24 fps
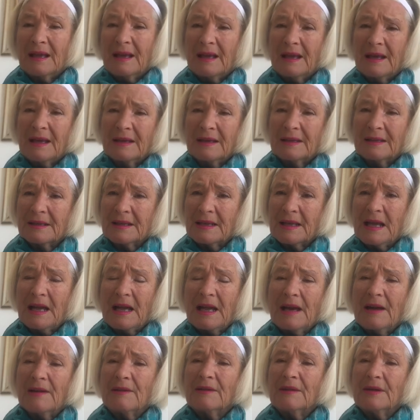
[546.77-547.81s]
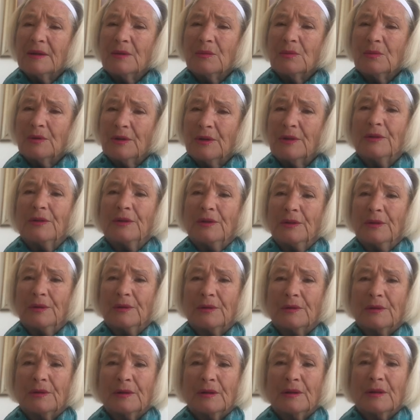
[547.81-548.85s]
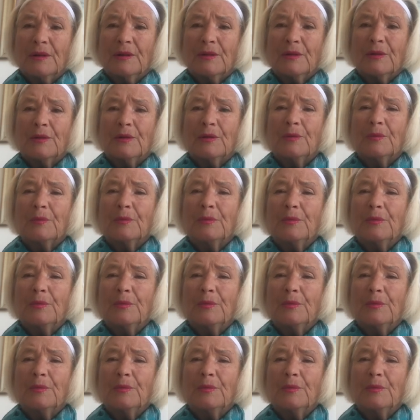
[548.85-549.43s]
and carry with you the